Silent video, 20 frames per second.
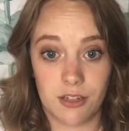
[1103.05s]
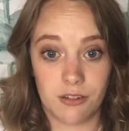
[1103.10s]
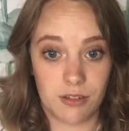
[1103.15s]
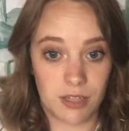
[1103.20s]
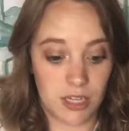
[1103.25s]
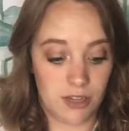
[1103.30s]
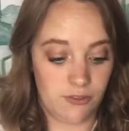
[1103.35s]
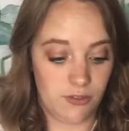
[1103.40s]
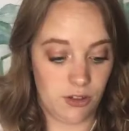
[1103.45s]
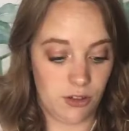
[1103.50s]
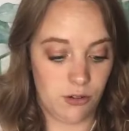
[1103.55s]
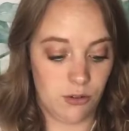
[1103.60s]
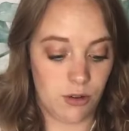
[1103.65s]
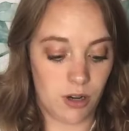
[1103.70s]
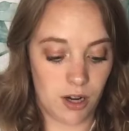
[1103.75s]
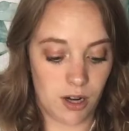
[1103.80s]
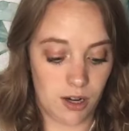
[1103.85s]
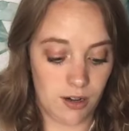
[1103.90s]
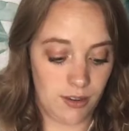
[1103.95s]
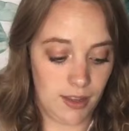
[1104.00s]
if you
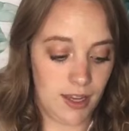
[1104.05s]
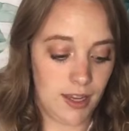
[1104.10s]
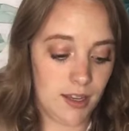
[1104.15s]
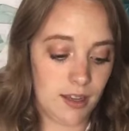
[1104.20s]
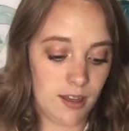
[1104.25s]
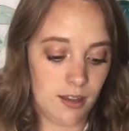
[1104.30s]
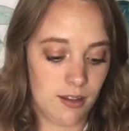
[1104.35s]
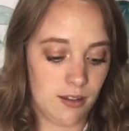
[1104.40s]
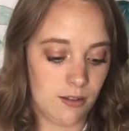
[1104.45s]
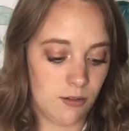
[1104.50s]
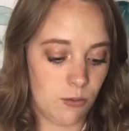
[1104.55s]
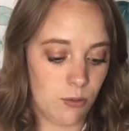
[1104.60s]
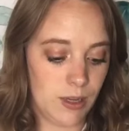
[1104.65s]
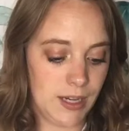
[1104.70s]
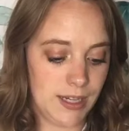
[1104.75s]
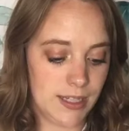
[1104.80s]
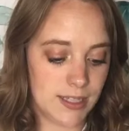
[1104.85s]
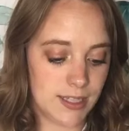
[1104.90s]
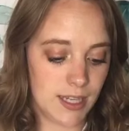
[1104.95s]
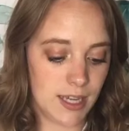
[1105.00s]
are like
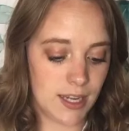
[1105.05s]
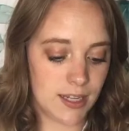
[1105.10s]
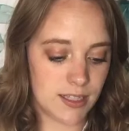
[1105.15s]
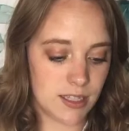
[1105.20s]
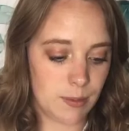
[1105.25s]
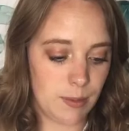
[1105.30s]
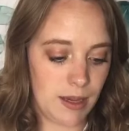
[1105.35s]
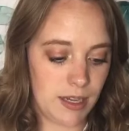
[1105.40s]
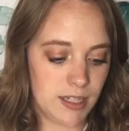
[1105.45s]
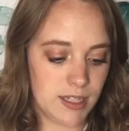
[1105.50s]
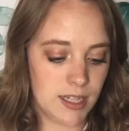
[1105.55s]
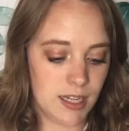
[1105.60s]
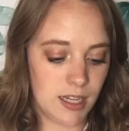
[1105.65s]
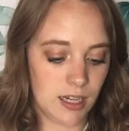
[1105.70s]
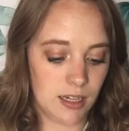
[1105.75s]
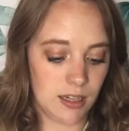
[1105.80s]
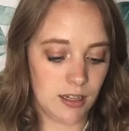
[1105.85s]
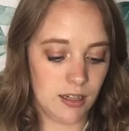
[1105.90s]
wanting to get into painting.